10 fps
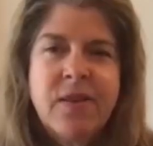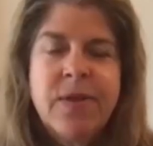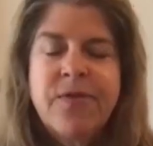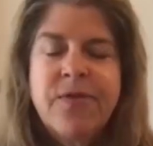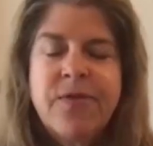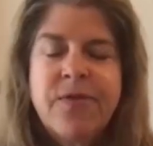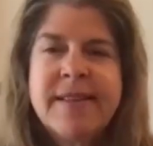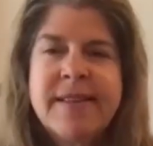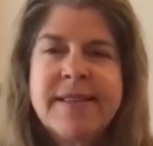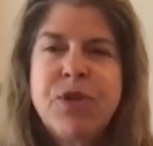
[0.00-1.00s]
You
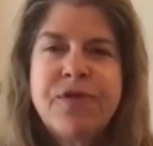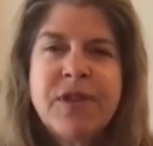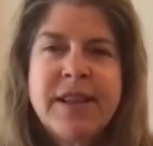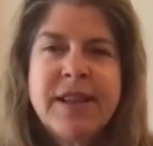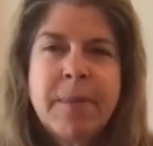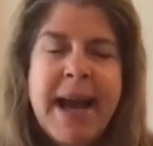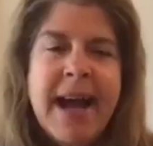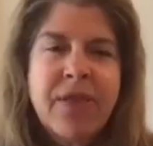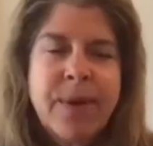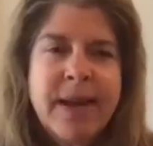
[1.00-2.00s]
find a beautiful little
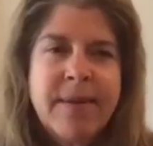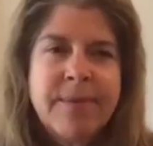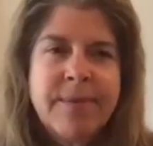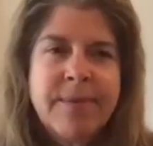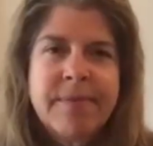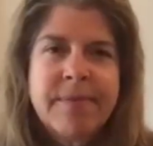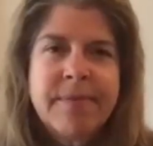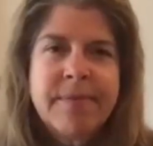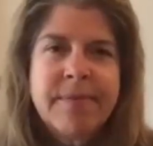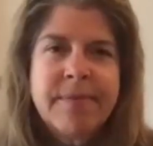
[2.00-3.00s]
pathway,
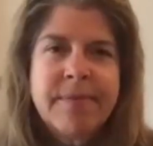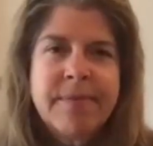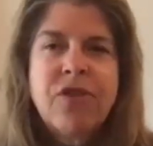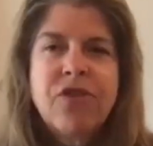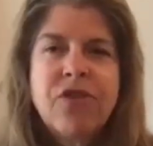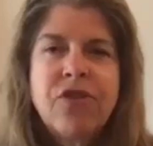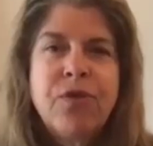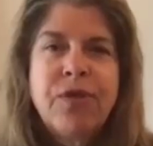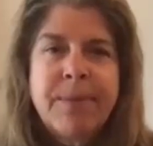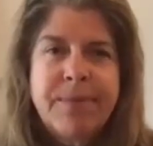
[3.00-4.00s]
and you continue to
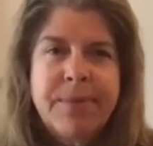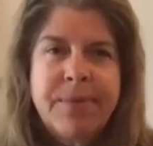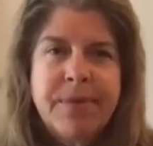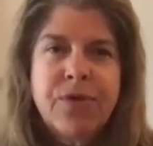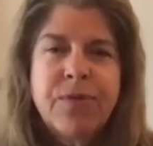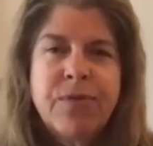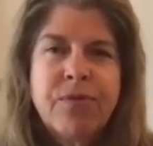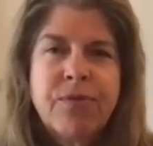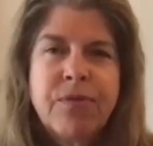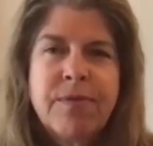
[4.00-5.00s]
move up through
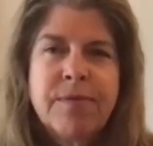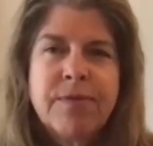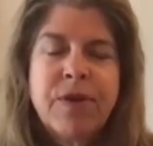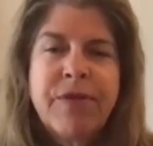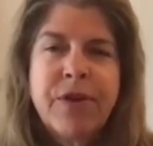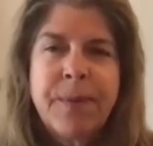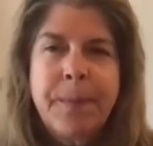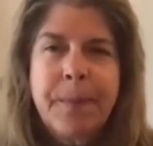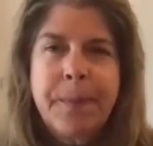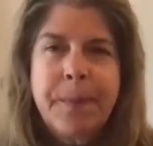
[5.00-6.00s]
the river.